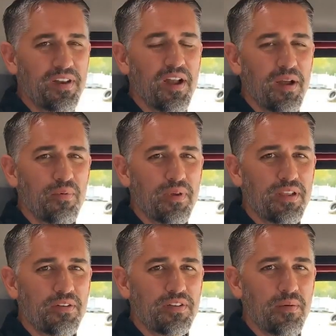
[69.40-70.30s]
to operate
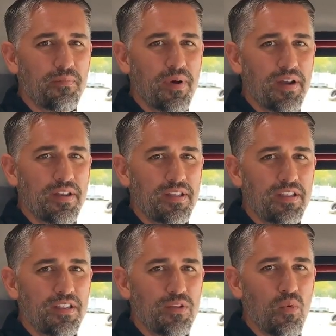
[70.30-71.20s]
your dump body,
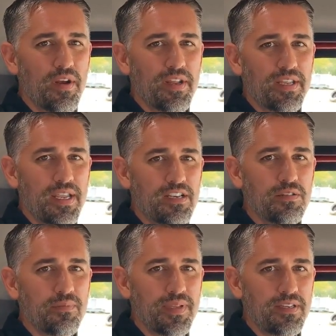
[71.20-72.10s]
you want to engage
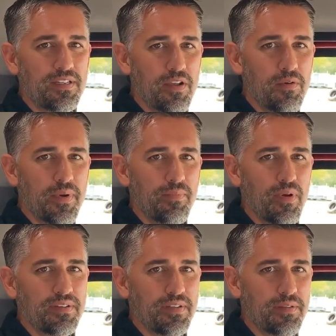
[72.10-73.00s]
the PTO by
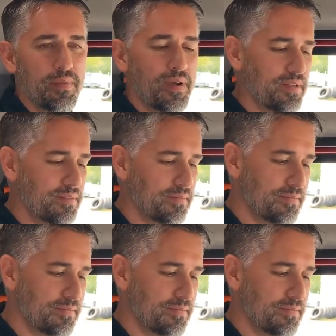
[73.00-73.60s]
pressing the button.